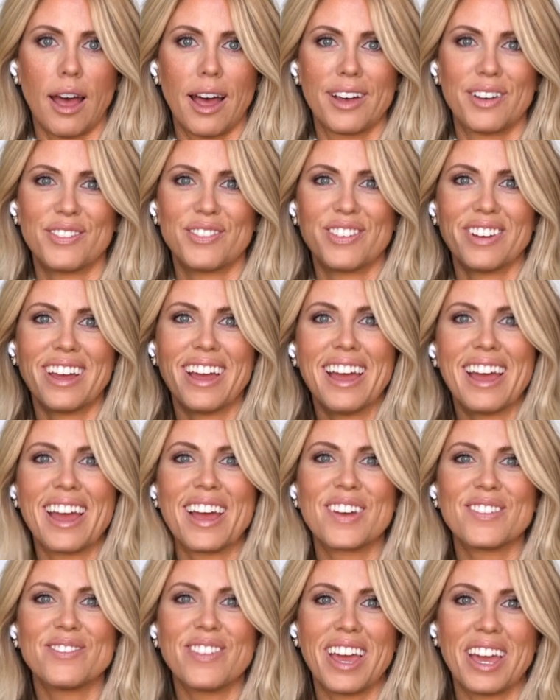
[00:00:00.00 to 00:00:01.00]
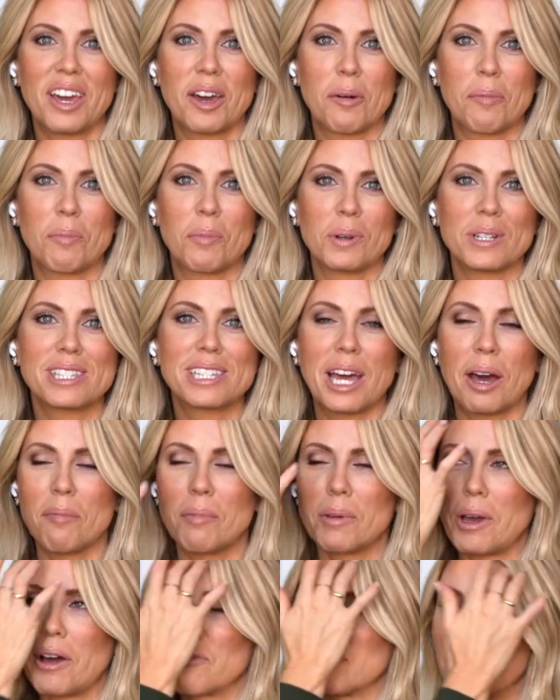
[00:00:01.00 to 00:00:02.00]
of makeup was
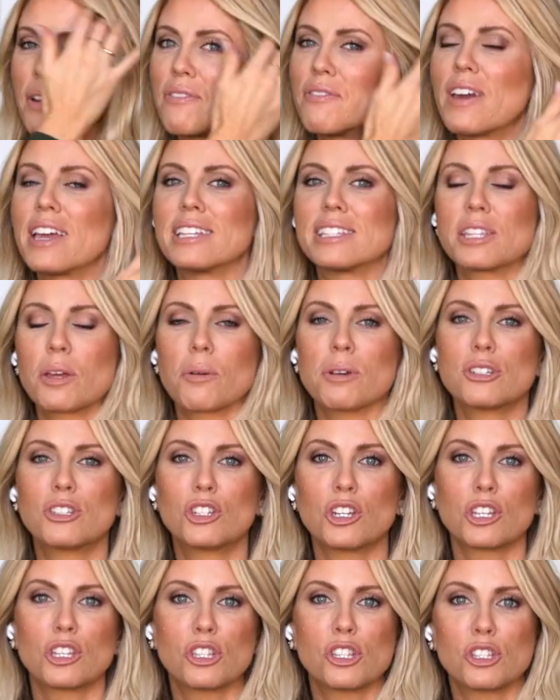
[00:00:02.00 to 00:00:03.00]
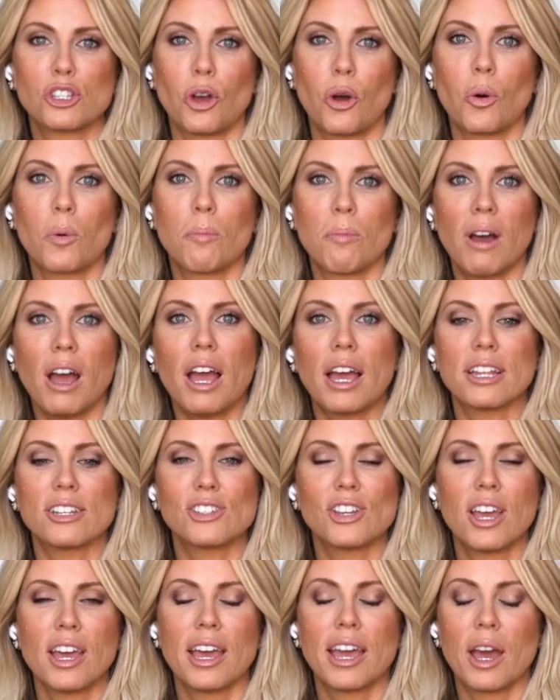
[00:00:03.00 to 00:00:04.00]
coming off my face? There was just so
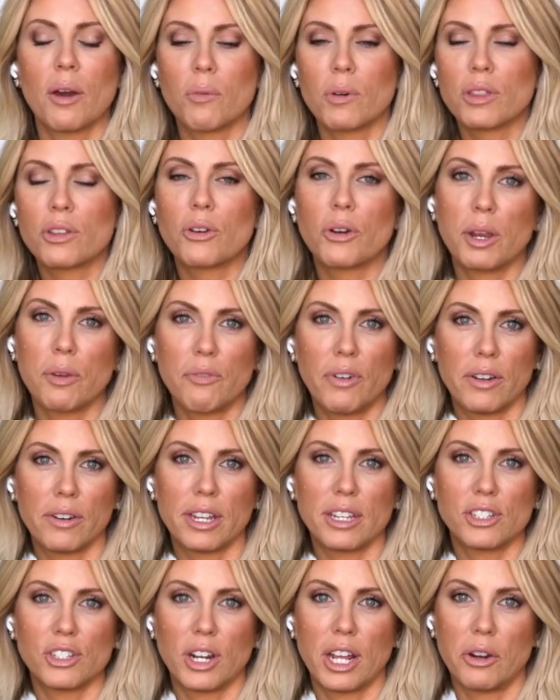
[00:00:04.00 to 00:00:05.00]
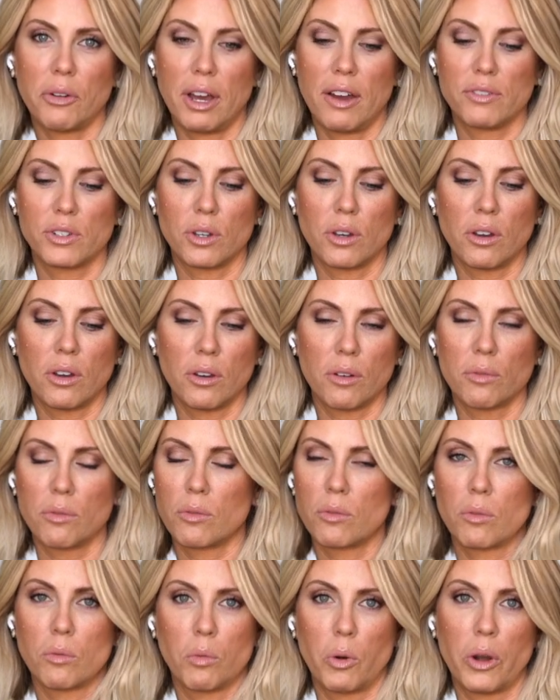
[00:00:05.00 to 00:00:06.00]
much. And with cream foundation, I don't have to
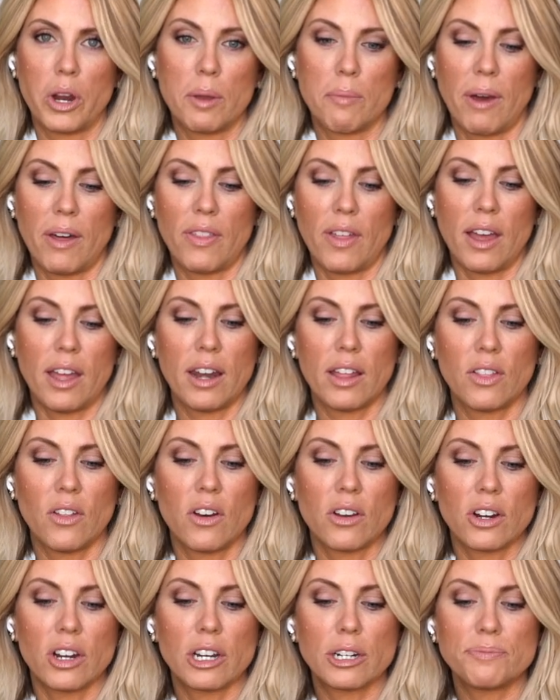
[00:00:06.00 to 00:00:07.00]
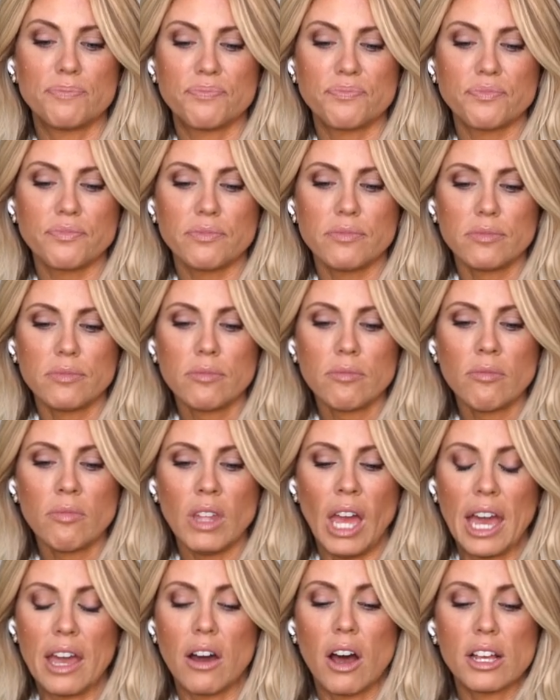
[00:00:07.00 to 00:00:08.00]
worry about that any longer.
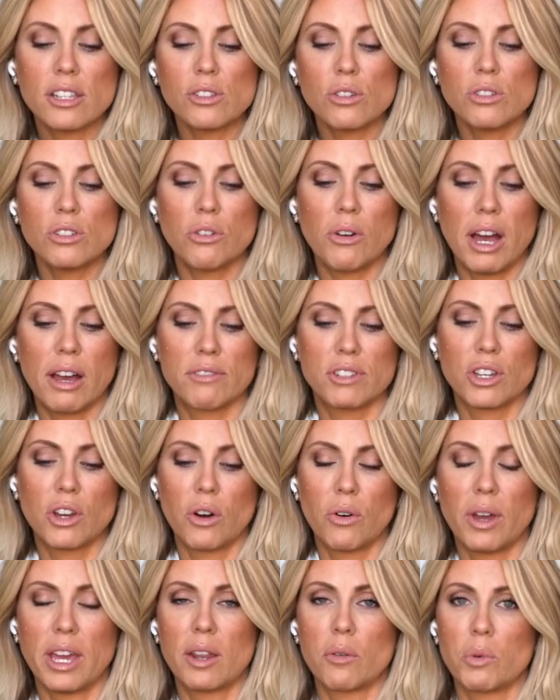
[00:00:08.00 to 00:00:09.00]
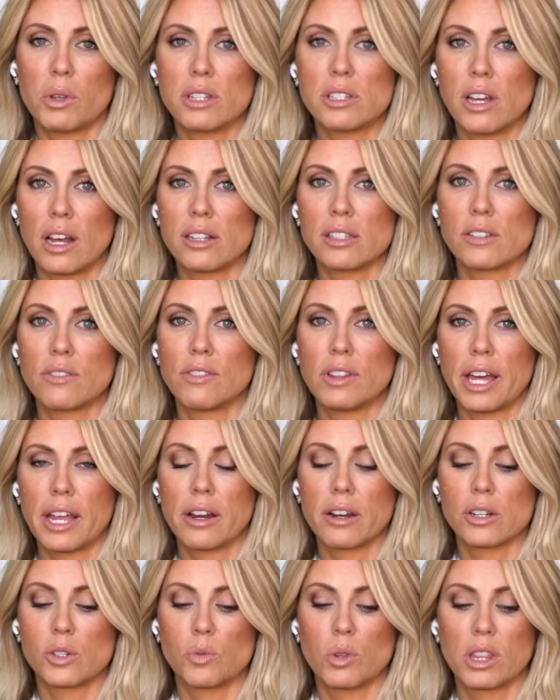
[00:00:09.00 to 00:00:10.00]
I also don't have to go in with tons of
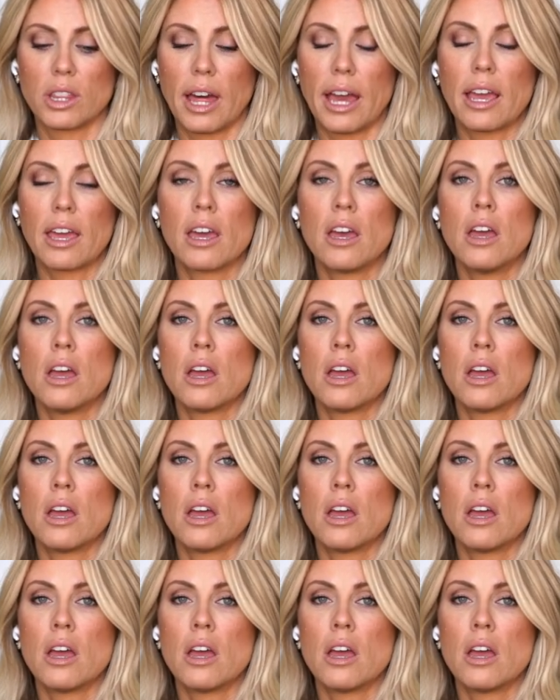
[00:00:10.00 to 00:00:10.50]
layers with like